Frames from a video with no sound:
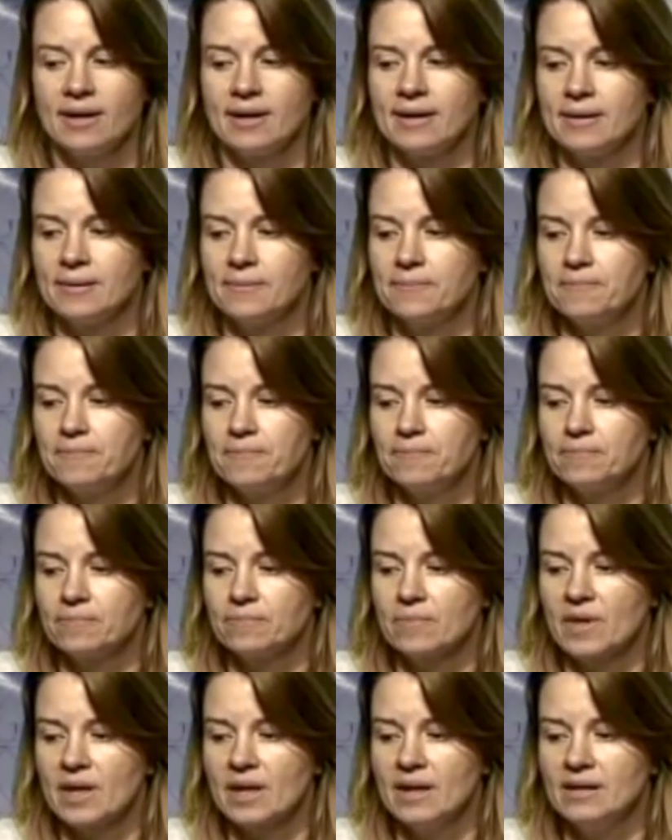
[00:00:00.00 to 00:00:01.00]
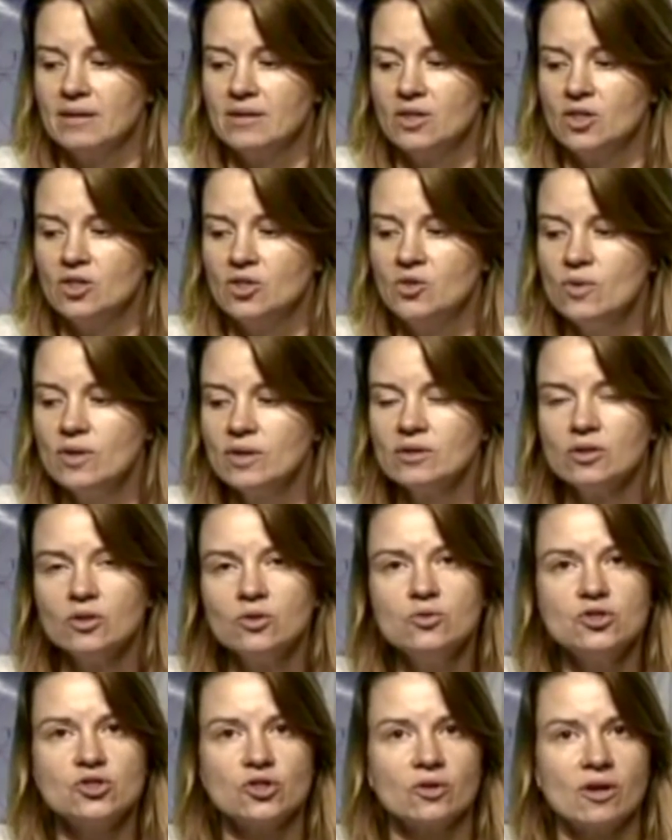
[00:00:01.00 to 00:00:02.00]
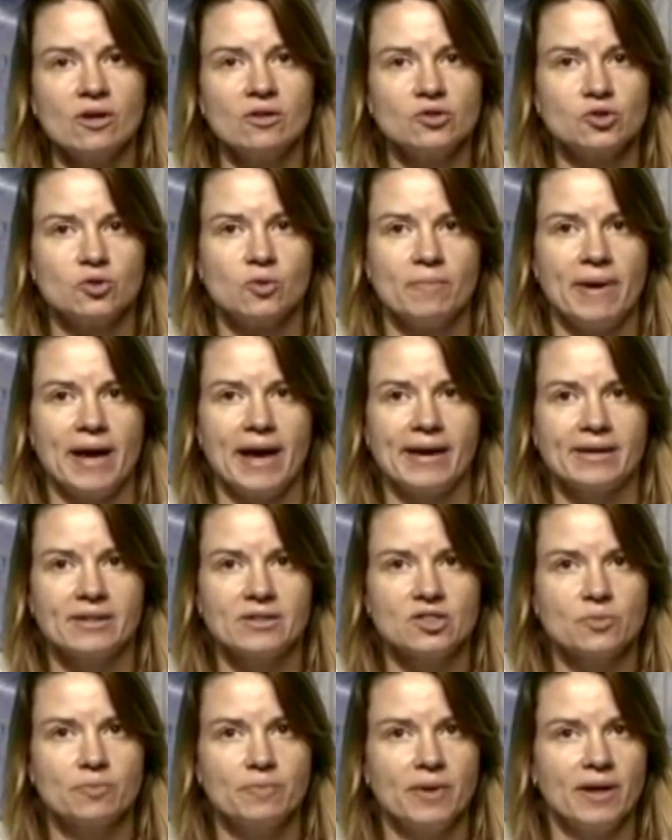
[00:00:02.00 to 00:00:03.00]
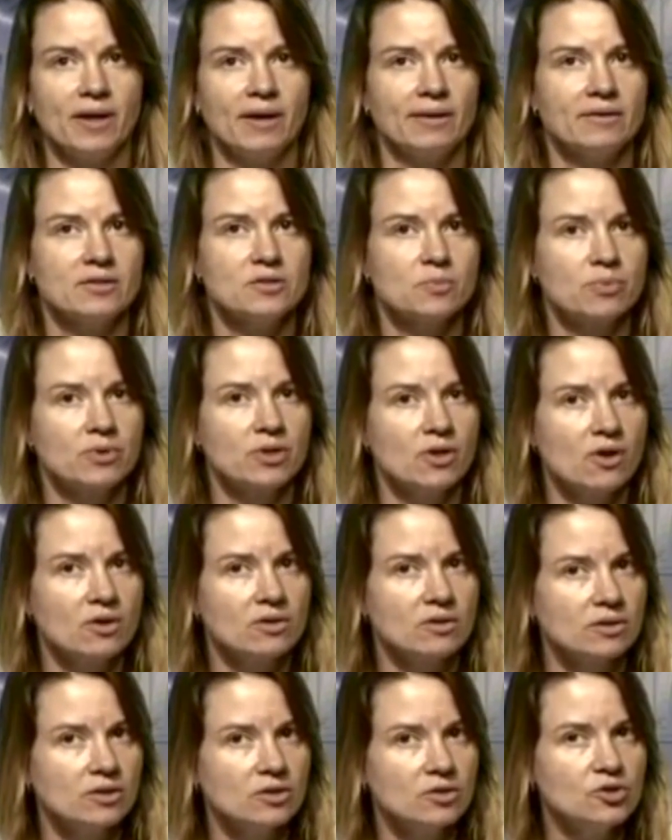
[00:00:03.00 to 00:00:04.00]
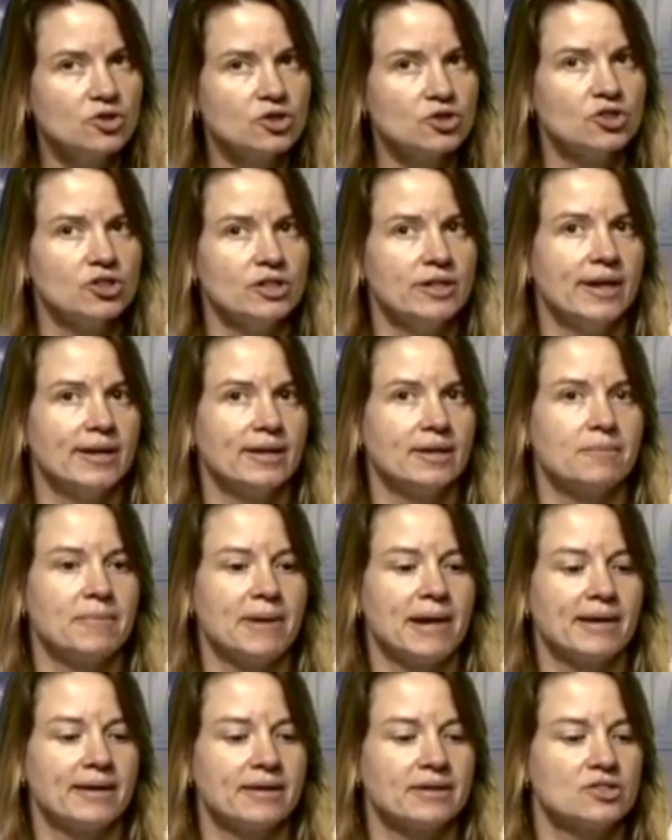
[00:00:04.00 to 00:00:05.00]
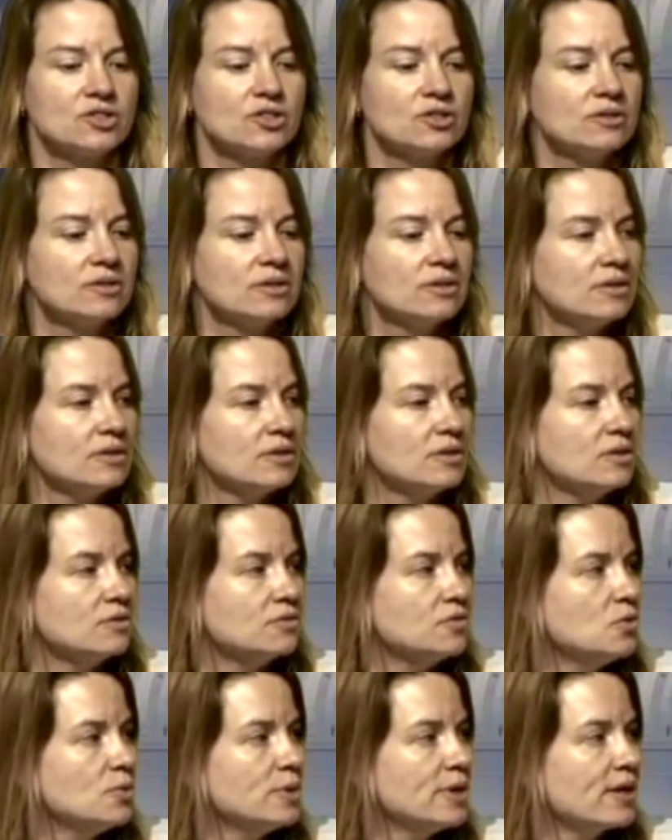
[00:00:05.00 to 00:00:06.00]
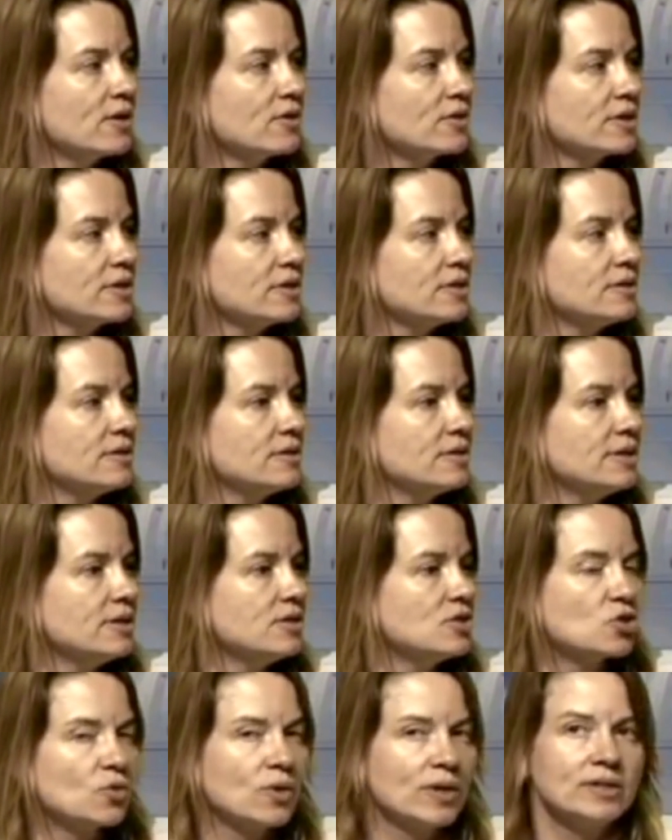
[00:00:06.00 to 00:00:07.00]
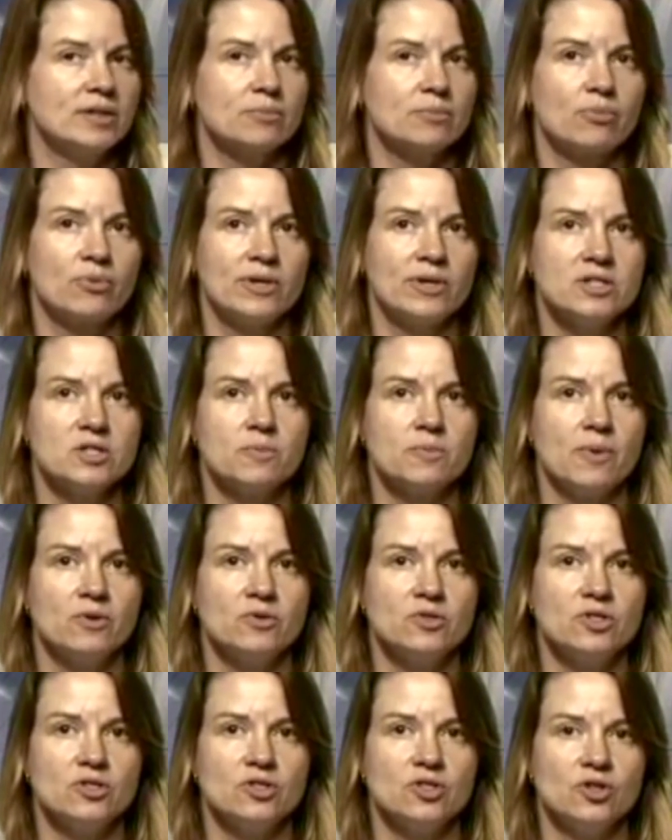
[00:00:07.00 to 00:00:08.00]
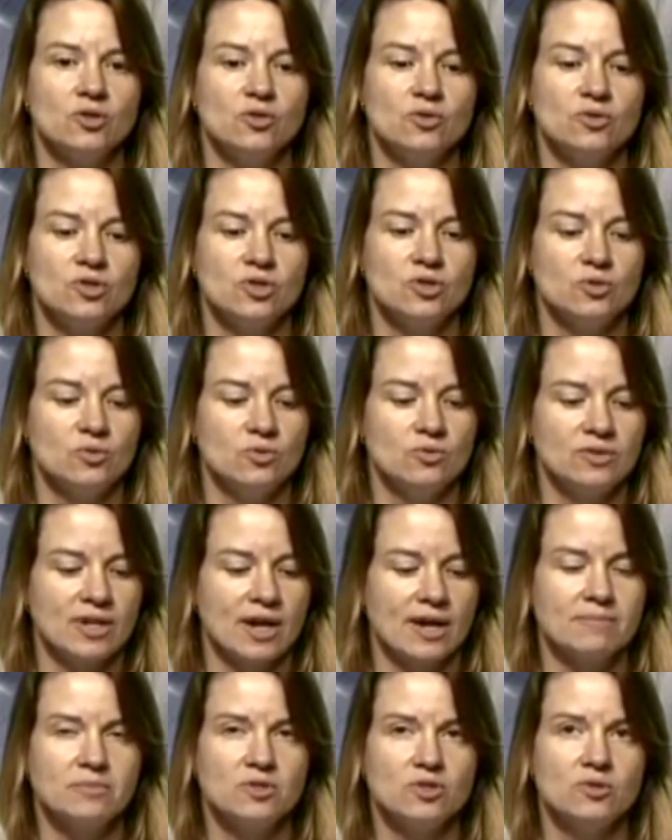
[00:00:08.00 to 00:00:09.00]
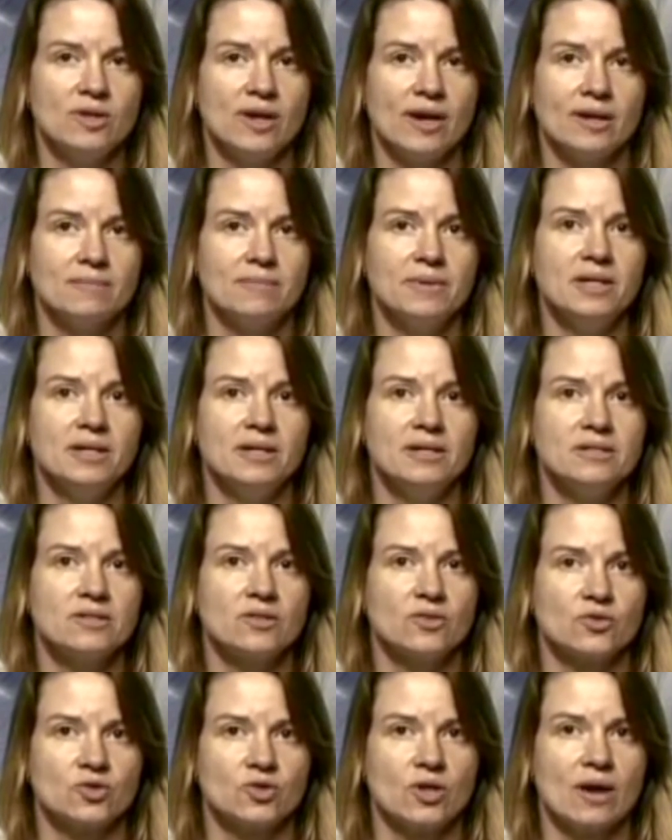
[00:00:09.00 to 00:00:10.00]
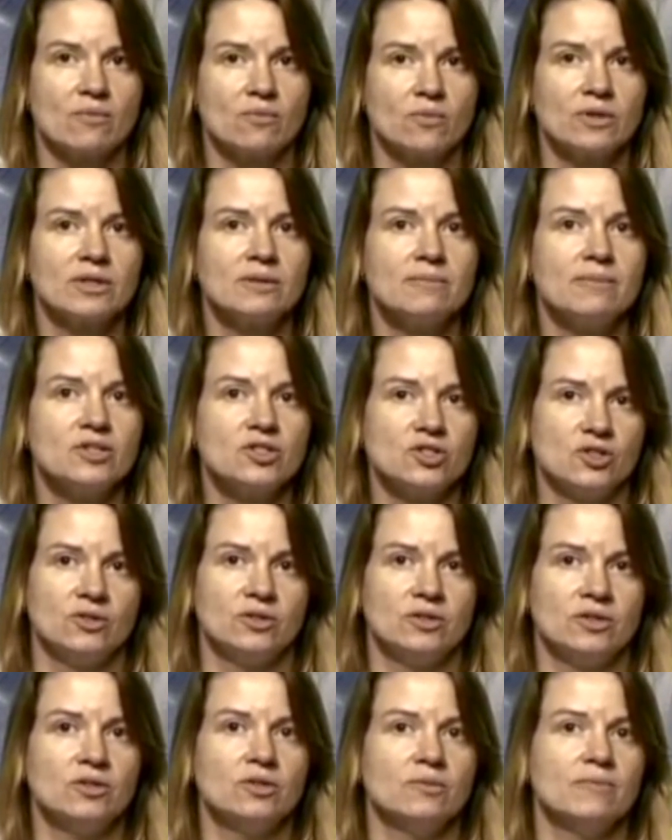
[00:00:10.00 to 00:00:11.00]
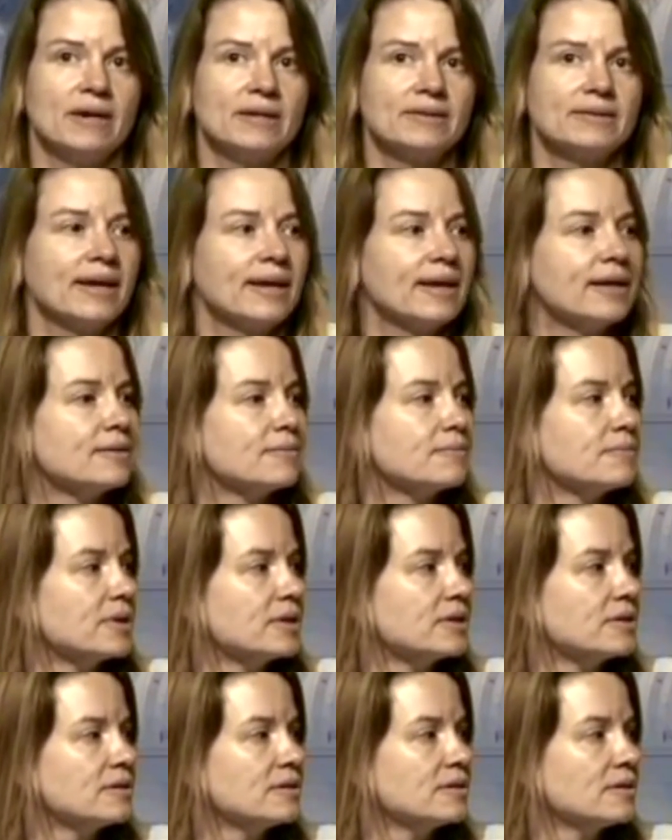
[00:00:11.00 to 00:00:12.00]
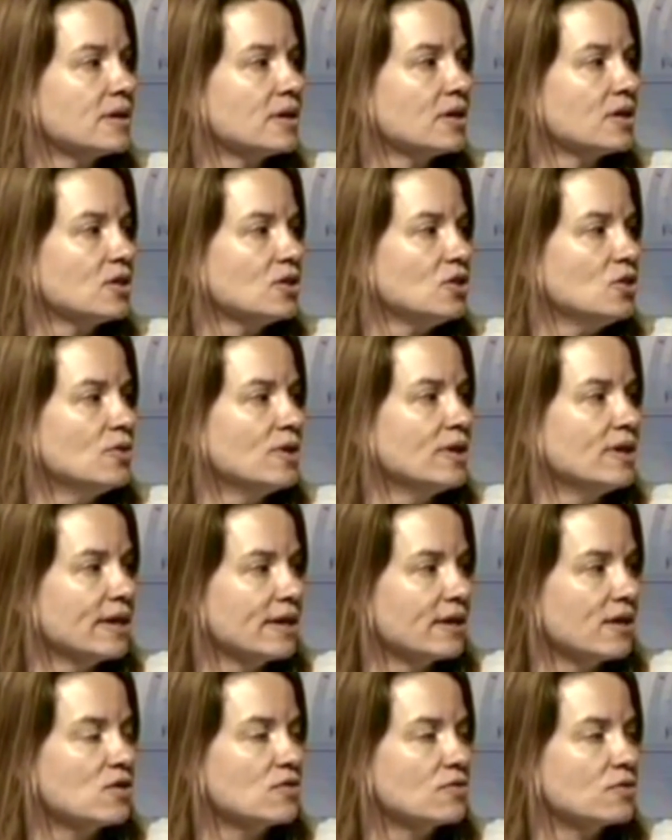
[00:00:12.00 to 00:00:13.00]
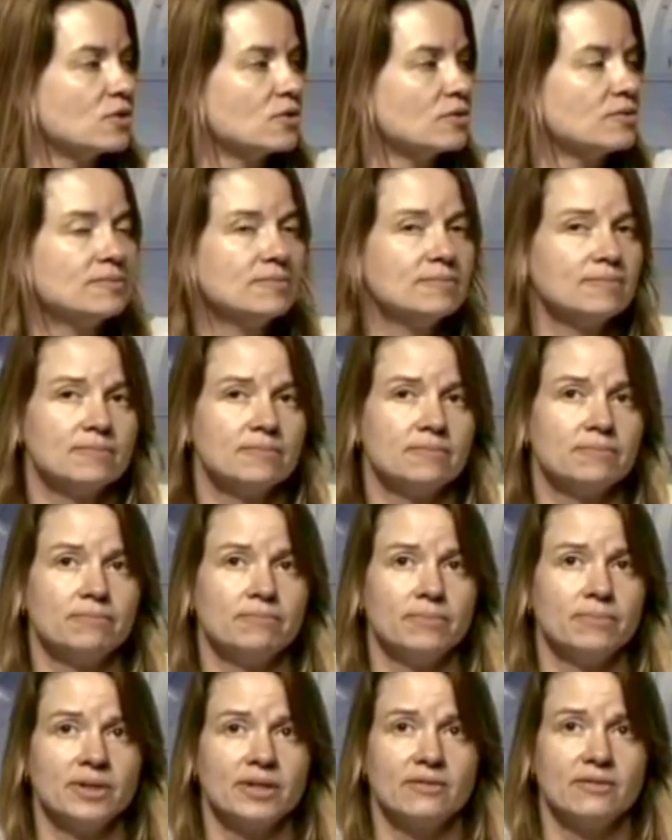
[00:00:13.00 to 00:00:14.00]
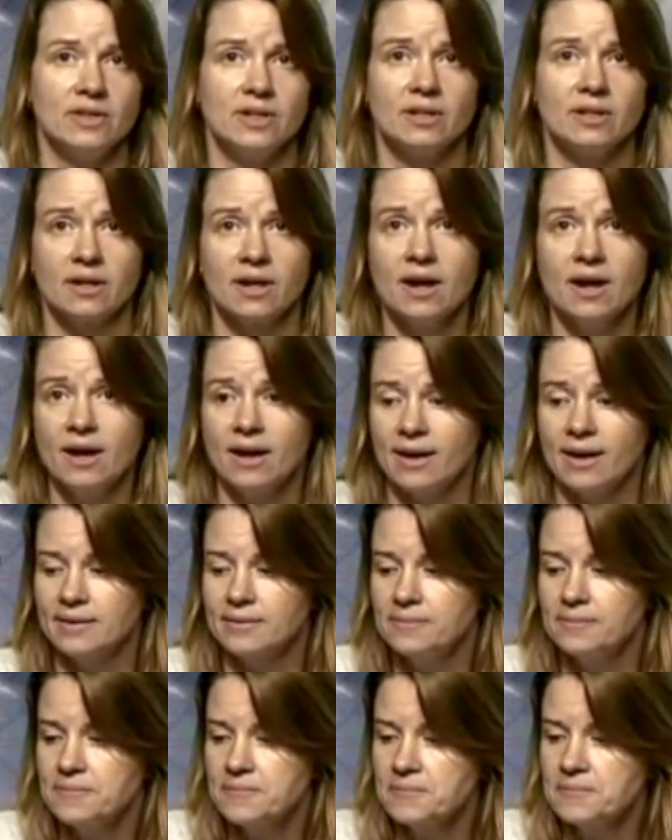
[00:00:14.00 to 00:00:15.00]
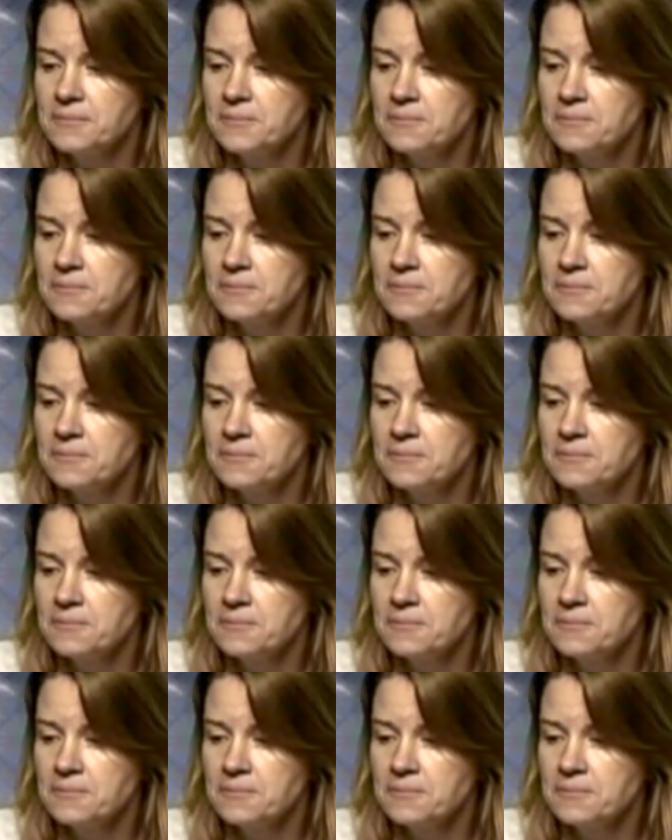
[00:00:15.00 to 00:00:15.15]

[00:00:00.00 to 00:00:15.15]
And you can lose your cultural baggage, but it's pretty hard to lose your genetic baggage. If you inherited the trait that predisposes you to type 2 diabetes, there's not really much you can do about that, but you can get over believing in a God.